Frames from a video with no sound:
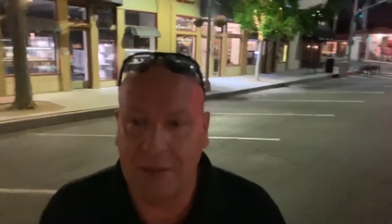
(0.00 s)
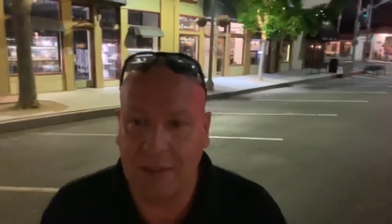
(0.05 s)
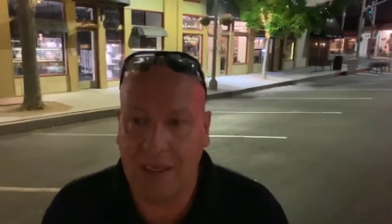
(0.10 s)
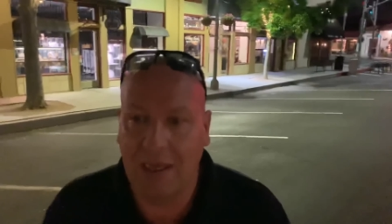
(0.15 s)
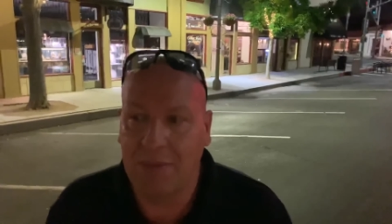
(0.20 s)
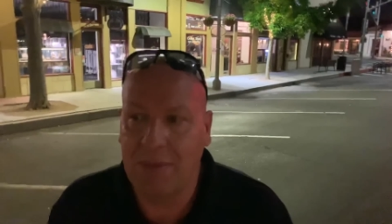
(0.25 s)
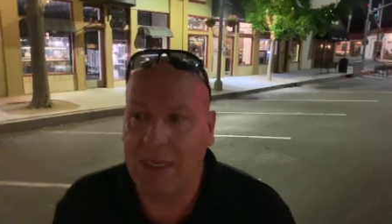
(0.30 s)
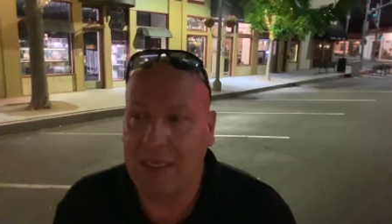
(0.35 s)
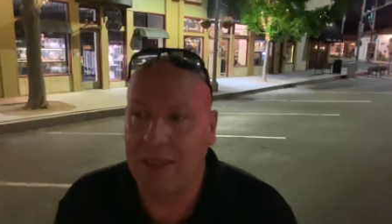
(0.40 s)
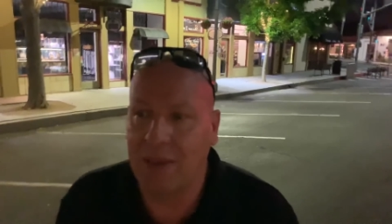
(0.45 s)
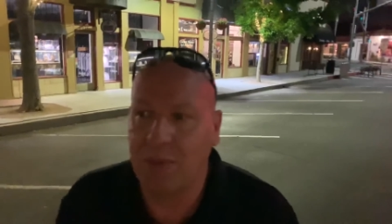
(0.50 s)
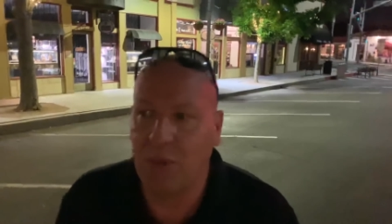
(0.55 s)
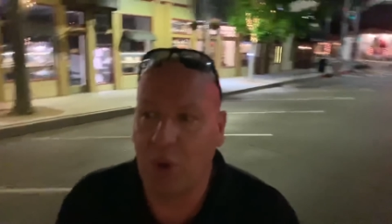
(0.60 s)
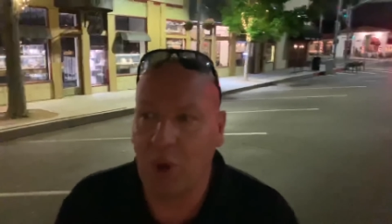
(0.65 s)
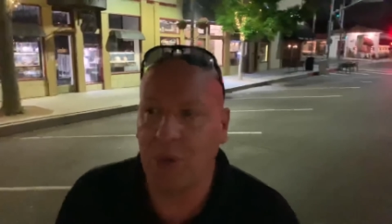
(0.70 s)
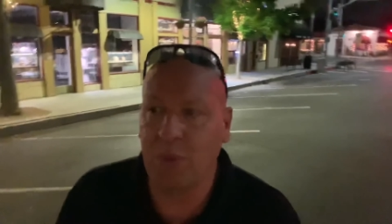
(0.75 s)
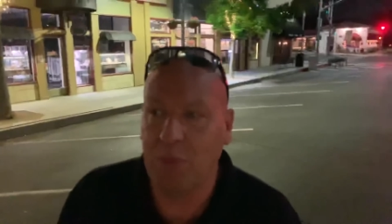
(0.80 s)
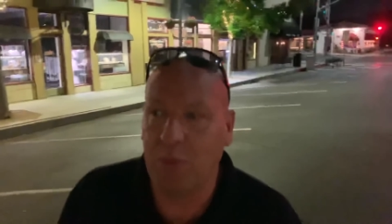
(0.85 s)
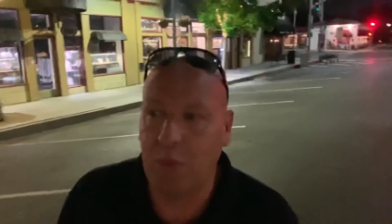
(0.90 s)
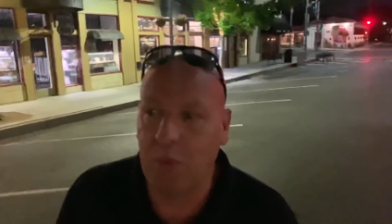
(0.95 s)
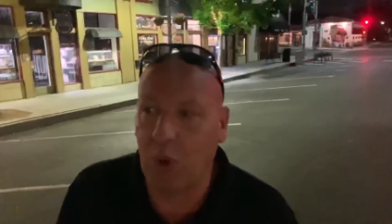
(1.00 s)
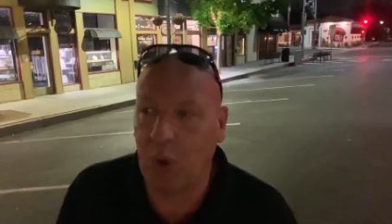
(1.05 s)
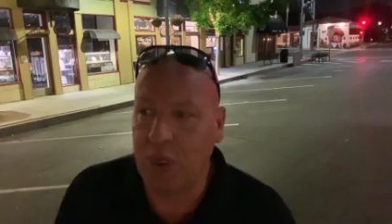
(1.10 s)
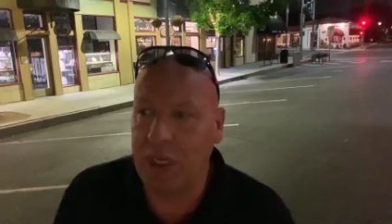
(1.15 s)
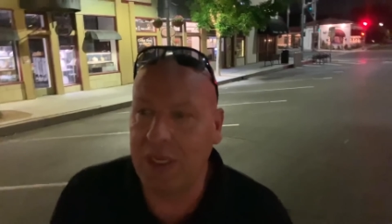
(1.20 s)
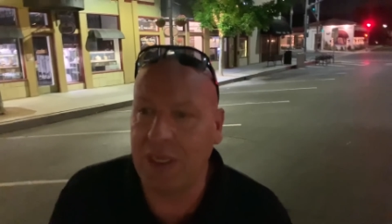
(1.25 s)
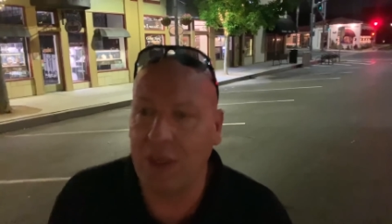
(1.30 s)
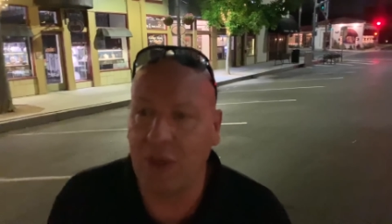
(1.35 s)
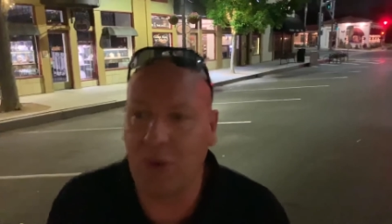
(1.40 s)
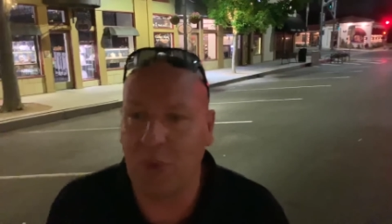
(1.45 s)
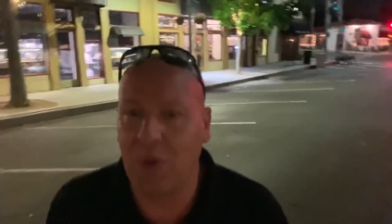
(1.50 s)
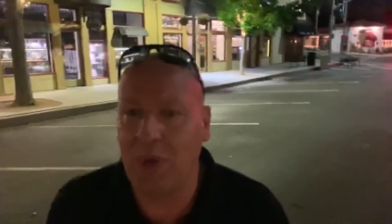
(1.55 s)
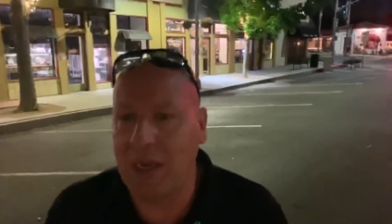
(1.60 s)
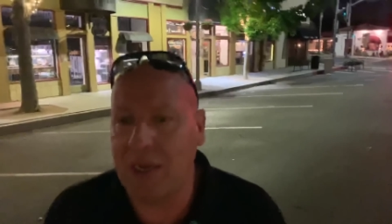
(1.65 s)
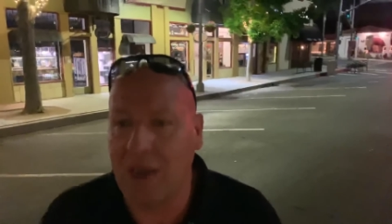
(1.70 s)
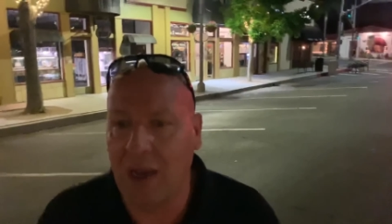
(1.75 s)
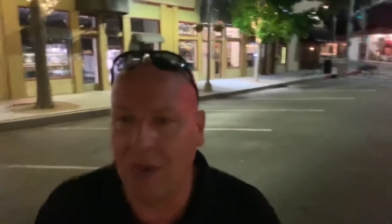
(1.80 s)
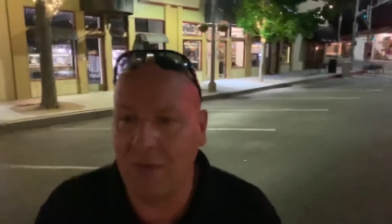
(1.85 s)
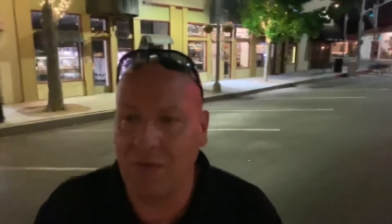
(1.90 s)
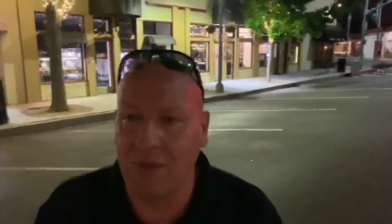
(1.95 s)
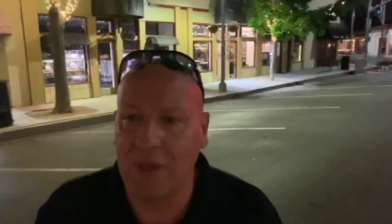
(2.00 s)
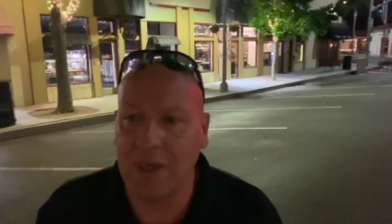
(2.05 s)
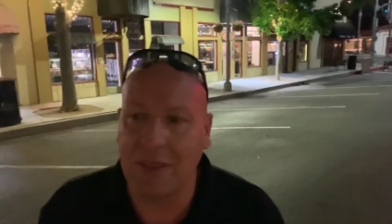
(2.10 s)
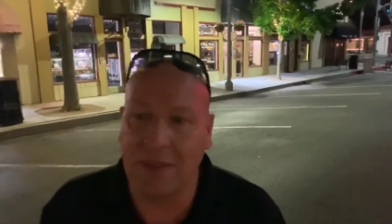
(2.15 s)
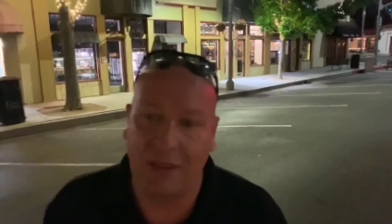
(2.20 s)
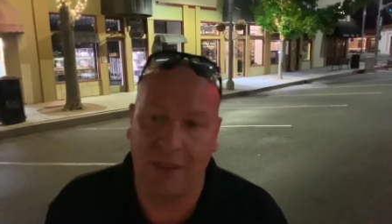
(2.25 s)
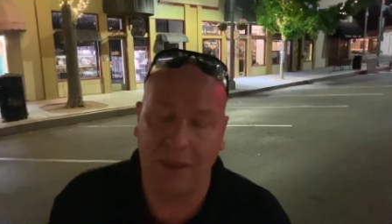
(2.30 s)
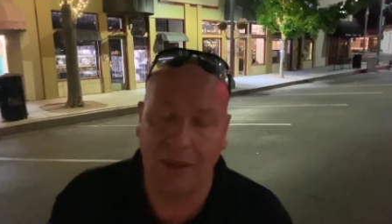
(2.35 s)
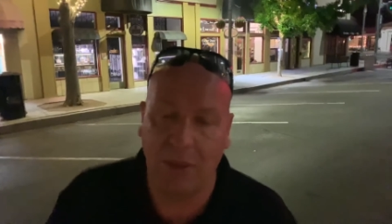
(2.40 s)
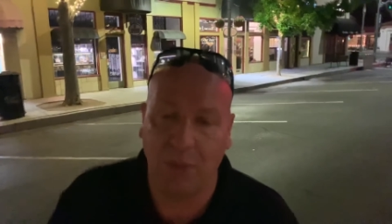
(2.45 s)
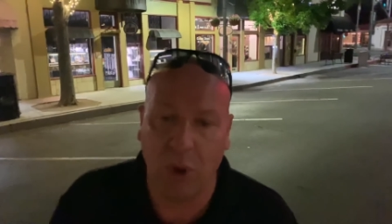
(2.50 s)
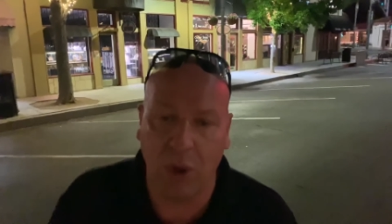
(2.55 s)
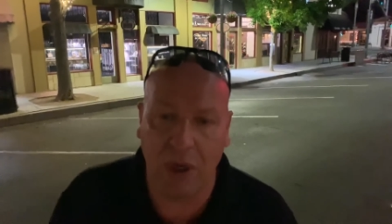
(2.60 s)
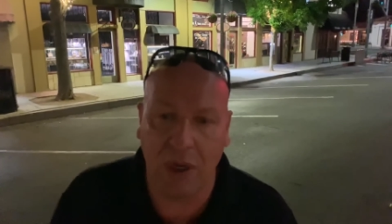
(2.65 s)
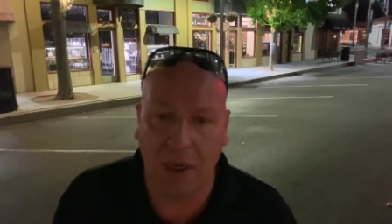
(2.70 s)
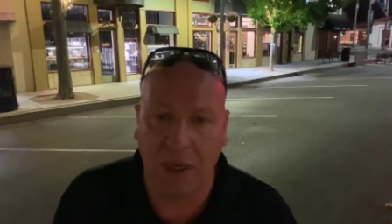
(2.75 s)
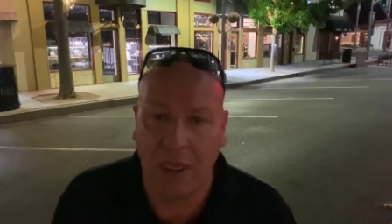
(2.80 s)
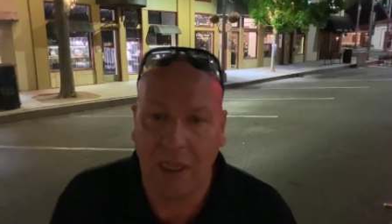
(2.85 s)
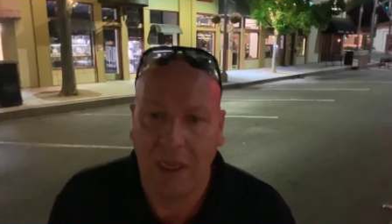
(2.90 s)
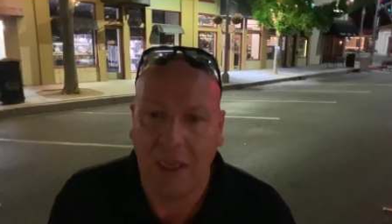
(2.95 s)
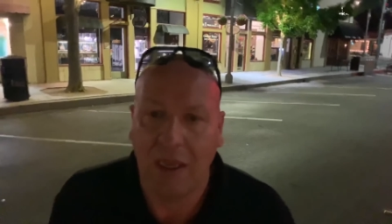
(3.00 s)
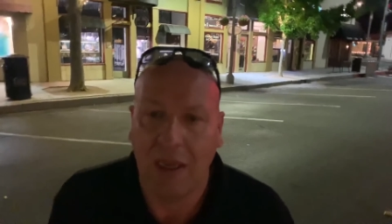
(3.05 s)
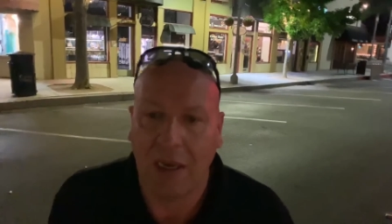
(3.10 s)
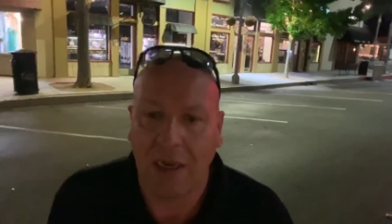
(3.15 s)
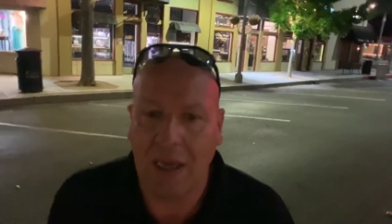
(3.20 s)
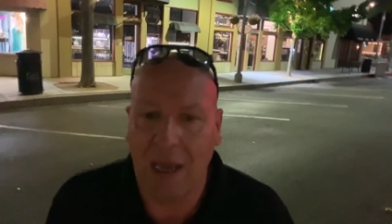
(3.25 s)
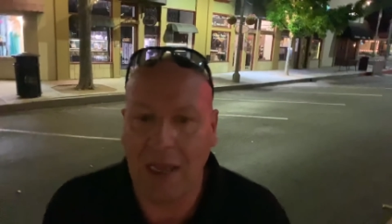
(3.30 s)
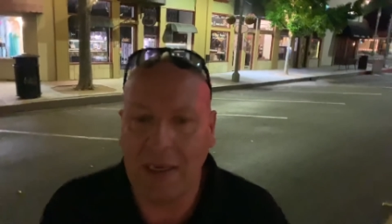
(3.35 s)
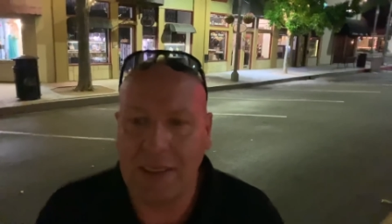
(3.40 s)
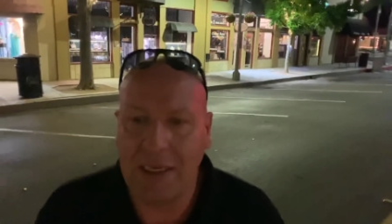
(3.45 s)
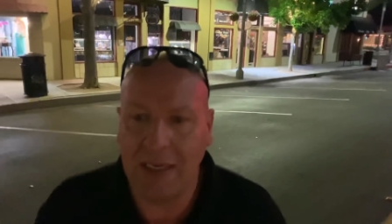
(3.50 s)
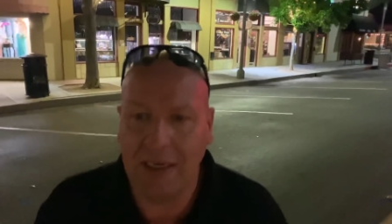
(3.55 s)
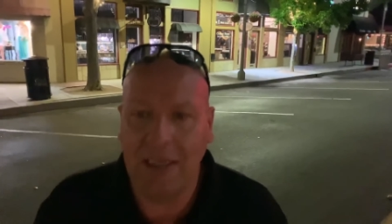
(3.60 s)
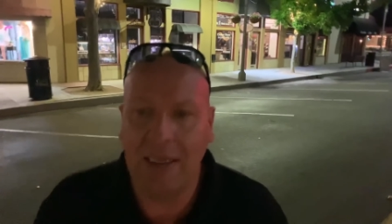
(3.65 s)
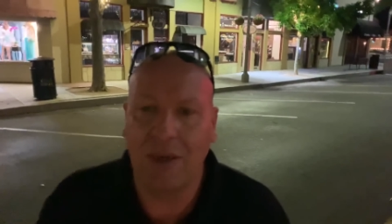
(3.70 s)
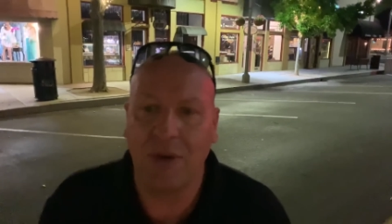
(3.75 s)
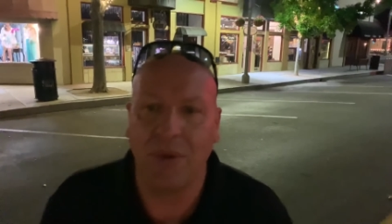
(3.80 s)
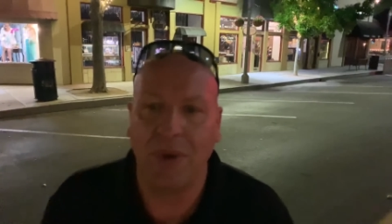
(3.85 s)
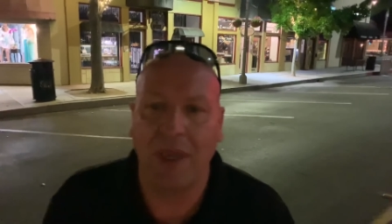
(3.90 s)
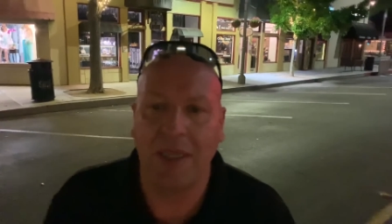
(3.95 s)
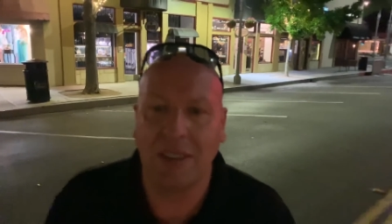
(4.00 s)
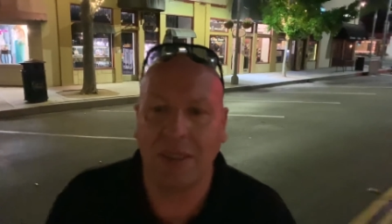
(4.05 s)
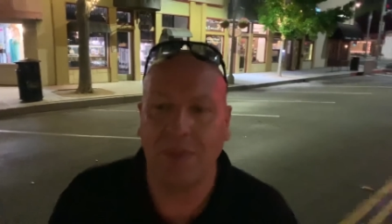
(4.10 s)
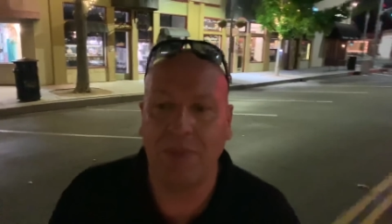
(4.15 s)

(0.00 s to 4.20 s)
I mean, the more more he can create conflict, and the more content he creates